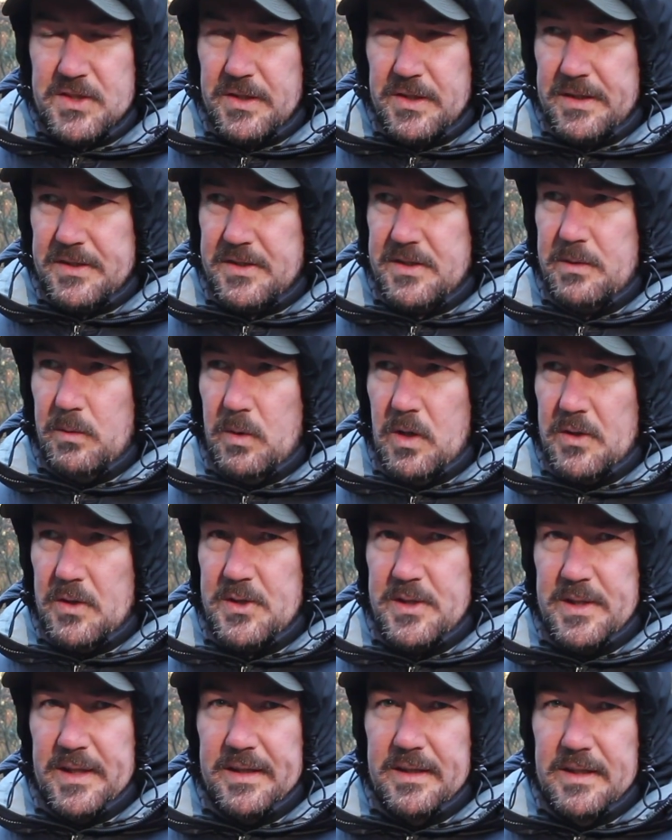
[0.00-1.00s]
so it's
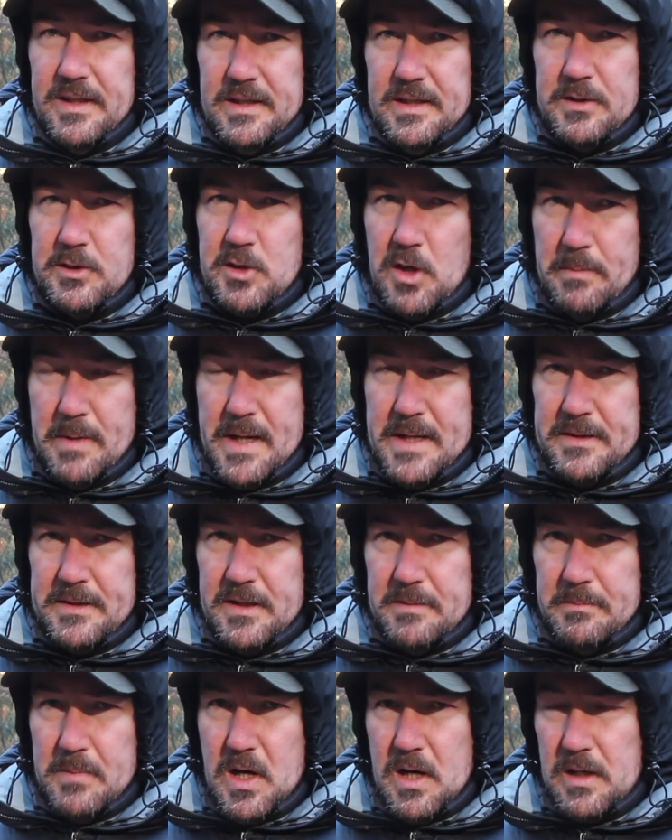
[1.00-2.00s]
towards the top end of
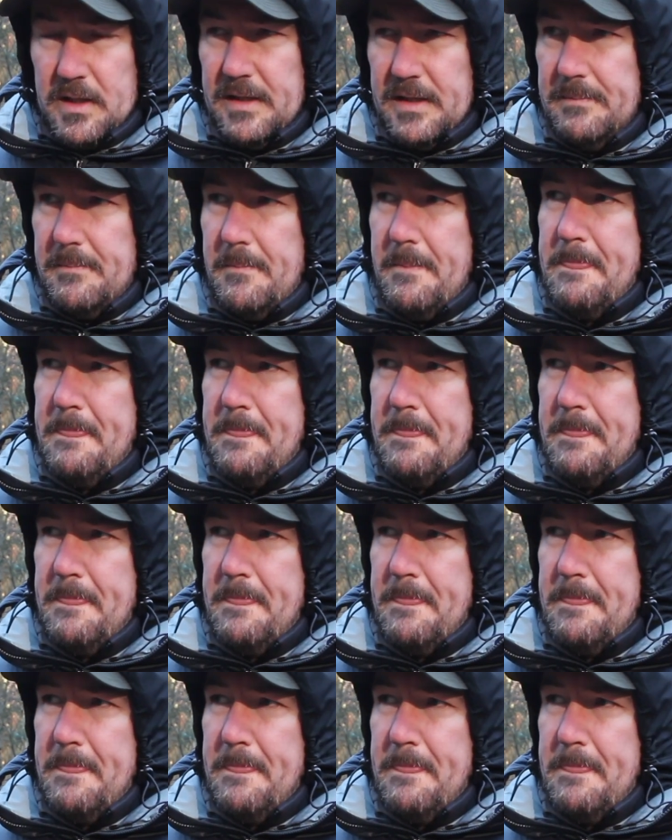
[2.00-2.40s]
the market.